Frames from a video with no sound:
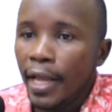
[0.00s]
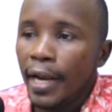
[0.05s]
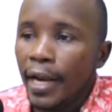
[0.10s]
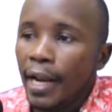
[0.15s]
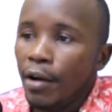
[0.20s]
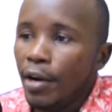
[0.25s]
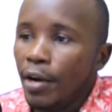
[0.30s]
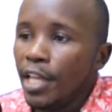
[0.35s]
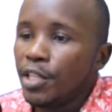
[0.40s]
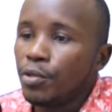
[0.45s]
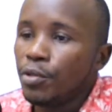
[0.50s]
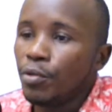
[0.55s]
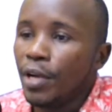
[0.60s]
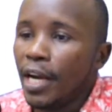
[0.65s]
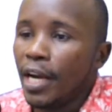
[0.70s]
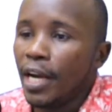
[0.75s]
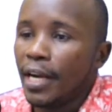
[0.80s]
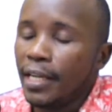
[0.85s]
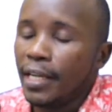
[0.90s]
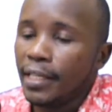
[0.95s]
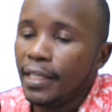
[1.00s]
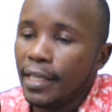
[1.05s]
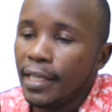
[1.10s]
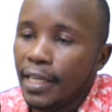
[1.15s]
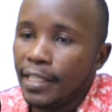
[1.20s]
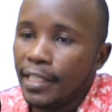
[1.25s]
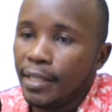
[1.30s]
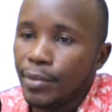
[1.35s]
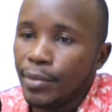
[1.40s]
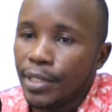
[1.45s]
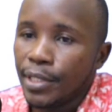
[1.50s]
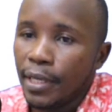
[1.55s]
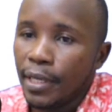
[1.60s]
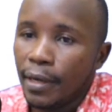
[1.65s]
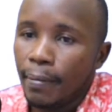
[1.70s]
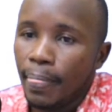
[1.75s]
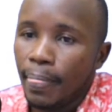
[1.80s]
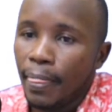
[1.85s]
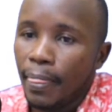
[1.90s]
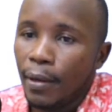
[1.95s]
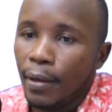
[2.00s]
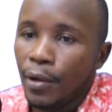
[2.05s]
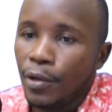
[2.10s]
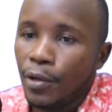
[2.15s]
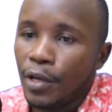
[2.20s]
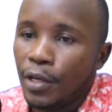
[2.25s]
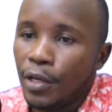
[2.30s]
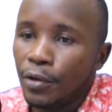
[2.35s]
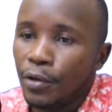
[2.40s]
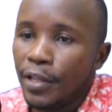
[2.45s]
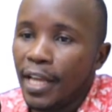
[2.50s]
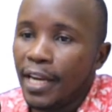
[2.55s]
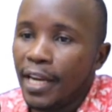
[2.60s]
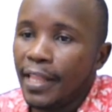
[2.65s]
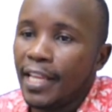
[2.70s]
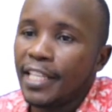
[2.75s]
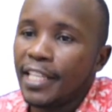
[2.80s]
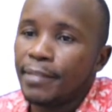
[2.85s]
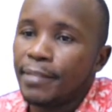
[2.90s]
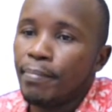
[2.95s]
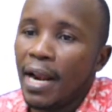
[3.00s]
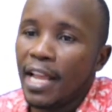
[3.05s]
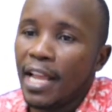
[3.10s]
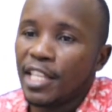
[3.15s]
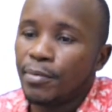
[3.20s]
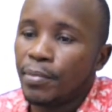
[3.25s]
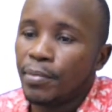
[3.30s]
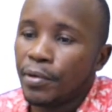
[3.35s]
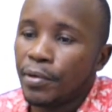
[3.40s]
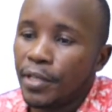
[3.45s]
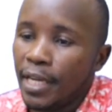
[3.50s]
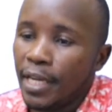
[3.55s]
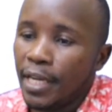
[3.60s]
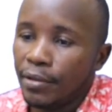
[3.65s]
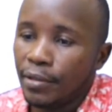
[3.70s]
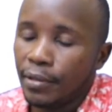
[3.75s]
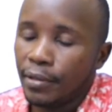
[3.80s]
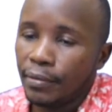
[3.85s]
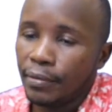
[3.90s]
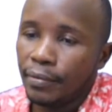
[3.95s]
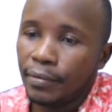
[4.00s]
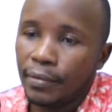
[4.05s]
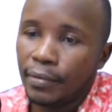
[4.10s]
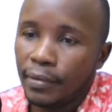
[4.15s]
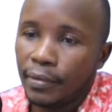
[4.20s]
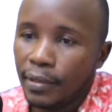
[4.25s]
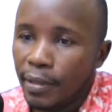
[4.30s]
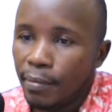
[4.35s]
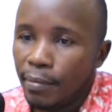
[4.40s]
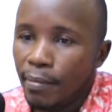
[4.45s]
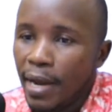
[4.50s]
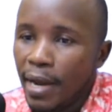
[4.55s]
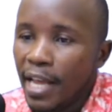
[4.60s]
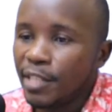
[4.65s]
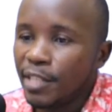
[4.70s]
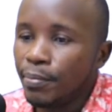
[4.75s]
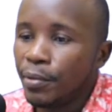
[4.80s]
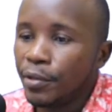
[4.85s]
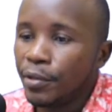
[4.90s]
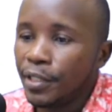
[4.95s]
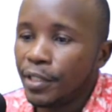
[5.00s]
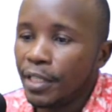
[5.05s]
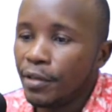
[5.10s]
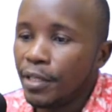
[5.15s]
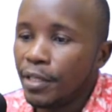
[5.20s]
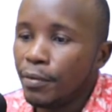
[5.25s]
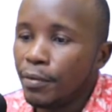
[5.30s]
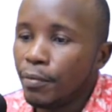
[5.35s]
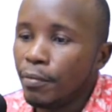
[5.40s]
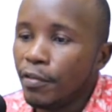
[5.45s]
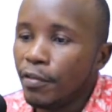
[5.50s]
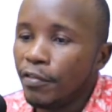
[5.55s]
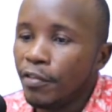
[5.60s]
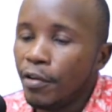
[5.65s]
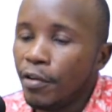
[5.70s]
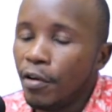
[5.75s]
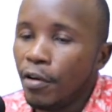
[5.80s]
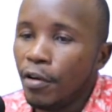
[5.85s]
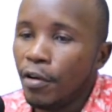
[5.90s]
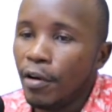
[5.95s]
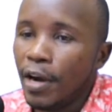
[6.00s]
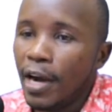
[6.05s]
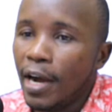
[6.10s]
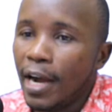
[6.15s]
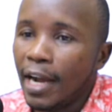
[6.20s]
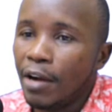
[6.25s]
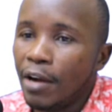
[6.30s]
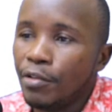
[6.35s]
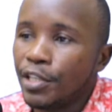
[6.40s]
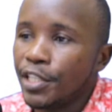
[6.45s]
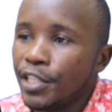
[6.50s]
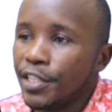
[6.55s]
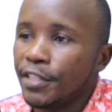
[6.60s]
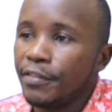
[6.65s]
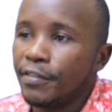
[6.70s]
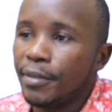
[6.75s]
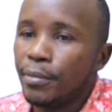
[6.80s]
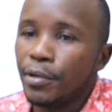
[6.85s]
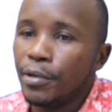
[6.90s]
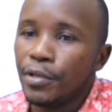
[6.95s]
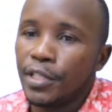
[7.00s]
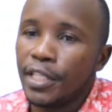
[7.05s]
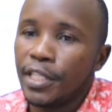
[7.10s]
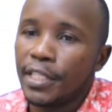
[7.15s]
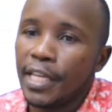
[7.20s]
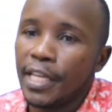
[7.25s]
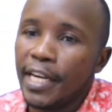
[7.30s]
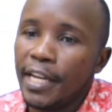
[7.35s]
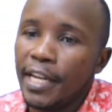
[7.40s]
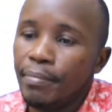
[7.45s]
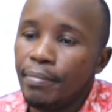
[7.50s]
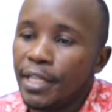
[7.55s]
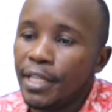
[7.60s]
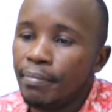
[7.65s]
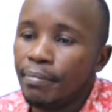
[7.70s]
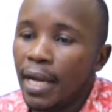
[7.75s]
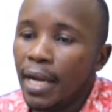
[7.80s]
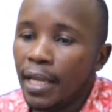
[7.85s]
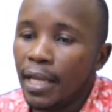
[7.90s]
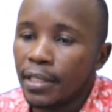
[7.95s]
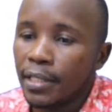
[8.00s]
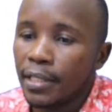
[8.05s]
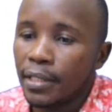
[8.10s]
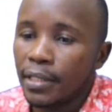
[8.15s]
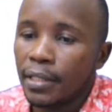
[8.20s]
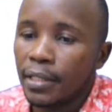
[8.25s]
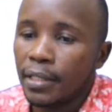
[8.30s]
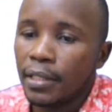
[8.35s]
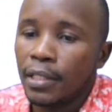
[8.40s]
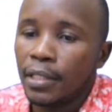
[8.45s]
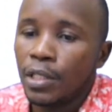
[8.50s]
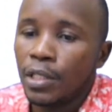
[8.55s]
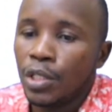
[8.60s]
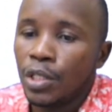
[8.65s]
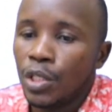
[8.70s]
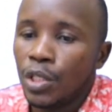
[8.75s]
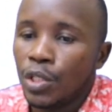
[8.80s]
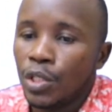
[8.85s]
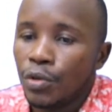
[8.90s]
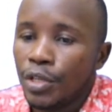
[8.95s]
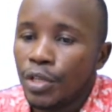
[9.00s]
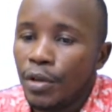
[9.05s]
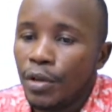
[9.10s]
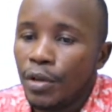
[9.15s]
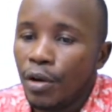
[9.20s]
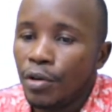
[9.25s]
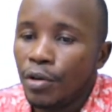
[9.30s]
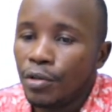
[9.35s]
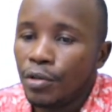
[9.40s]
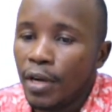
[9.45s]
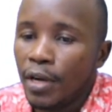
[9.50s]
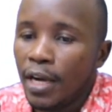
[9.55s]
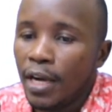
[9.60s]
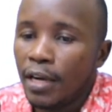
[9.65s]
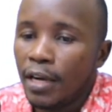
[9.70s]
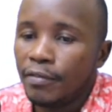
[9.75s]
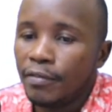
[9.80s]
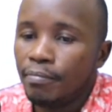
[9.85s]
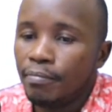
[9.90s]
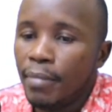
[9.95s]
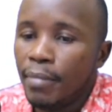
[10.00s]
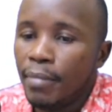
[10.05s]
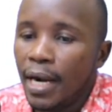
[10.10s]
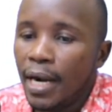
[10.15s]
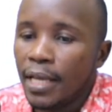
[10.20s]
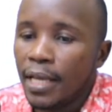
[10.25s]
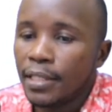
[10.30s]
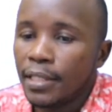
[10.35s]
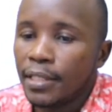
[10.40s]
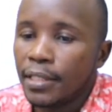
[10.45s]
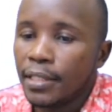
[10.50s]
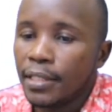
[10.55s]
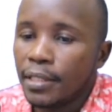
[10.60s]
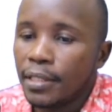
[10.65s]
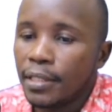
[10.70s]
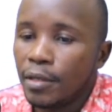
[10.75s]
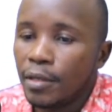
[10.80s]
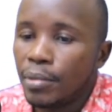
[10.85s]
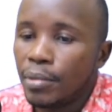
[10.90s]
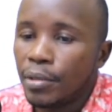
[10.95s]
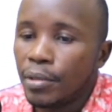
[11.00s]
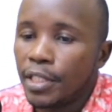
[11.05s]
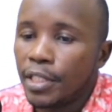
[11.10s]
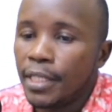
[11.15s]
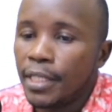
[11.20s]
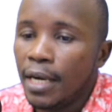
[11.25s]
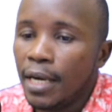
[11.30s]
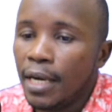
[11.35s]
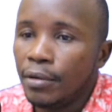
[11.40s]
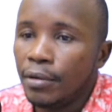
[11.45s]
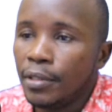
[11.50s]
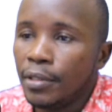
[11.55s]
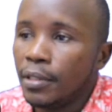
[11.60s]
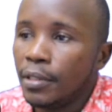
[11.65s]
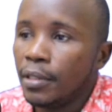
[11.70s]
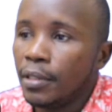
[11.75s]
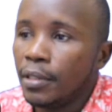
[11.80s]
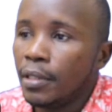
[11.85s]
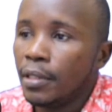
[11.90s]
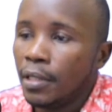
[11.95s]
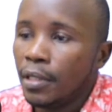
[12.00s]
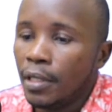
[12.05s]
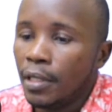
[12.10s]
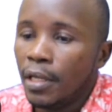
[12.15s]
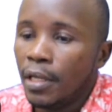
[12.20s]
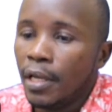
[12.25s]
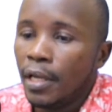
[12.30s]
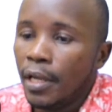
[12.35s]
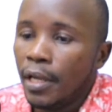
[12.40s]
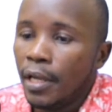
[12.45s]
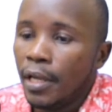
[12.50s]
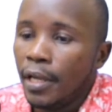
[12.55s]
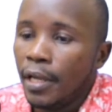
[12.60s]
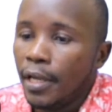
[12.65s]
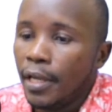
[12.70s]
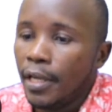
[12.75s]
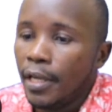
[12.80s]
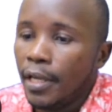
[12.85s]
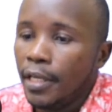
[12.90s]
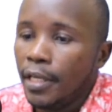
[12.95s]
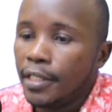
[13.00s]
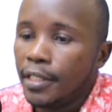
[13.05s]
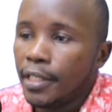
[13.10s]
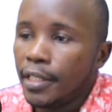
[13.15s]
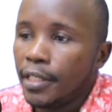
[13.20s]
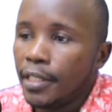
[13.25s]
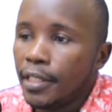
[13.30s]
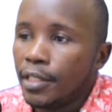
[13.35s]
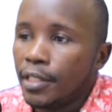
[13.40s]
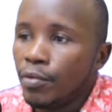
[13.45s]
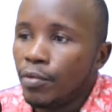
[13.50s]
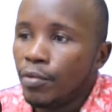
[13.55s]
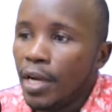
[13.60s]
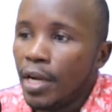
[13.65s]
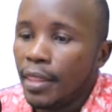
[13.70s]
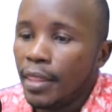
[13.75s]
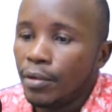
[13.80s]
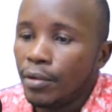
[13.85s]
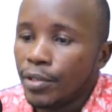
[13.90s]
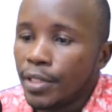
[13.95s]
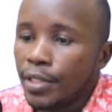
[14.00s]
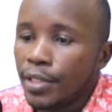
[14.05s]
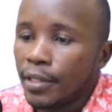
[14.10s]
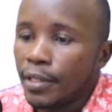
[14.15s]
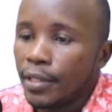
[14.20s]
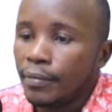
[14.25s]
Now, let's look at items here. You are told that there is balance brought down. Balance brought down for account receivables is a debit balance. So here you are going to have balance brought down 861,000.